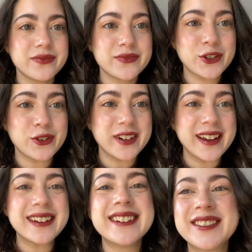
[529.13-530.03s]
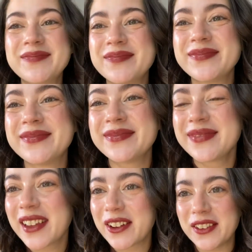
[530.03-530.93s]
Turtleneck.
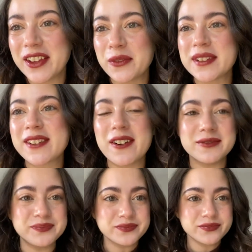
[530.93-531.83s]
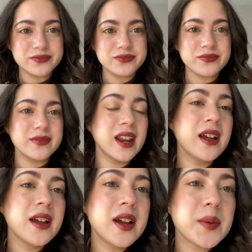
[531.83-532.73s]
Couldn't think of what it's called.
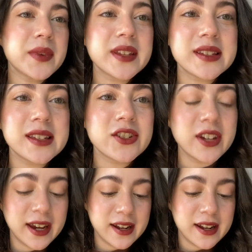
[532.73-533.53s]
This is the shade